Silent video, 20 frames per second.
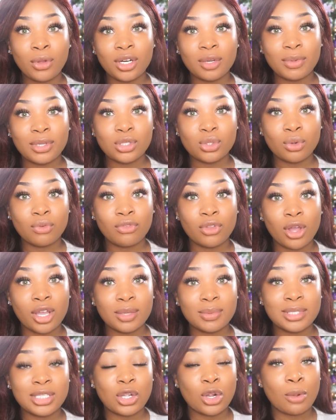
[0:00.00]
going to be doing
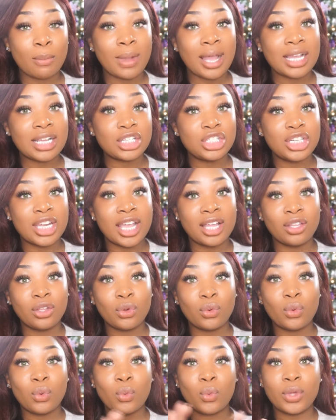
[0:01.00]
Vlogmas here on my
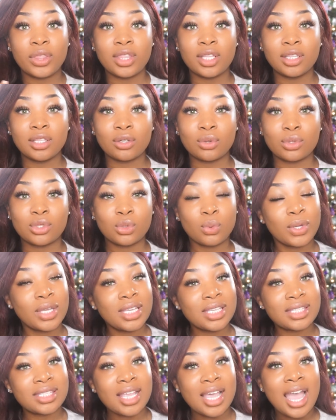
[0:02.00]
channel with a little
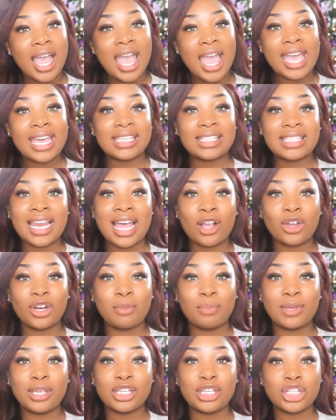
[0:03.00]
twist. It's not going
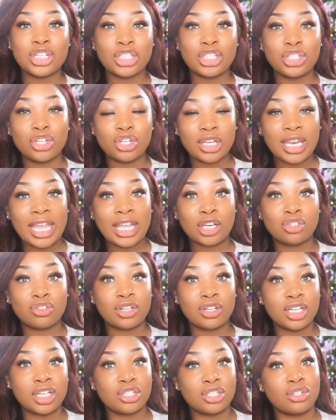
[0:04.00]
to be just your like
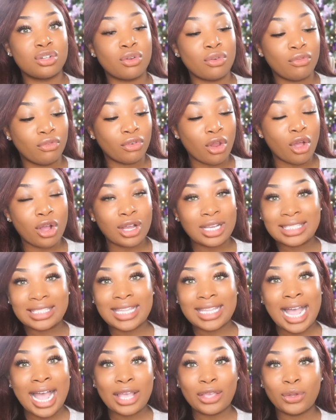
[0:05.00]
traditional vlog
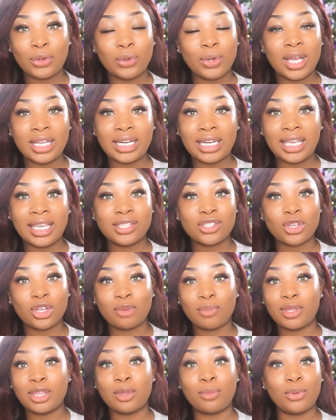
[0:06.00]
style, honey. It's going
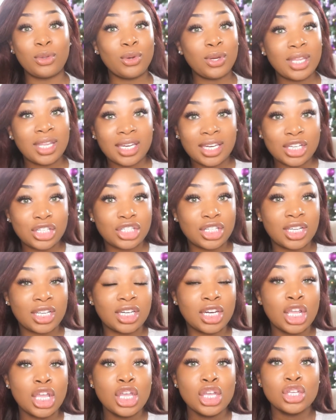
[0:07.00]
to be the beauty
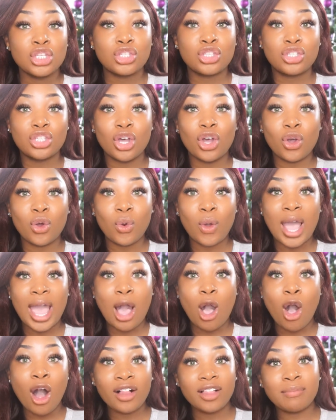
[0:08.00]
edition.
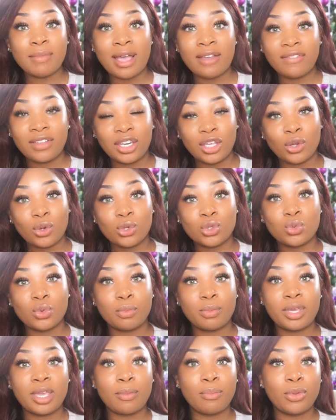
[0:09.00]
So all of my videos will
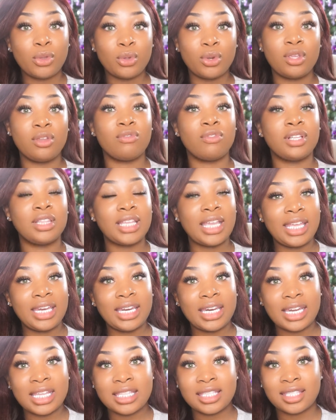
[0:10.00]
be beauty
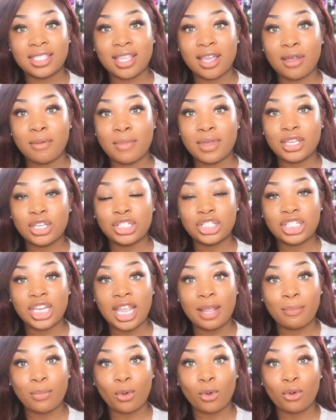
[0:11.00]
related in some
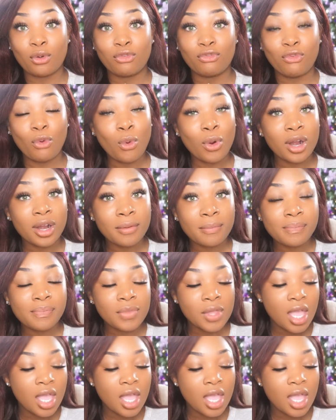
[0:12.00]
shape or form.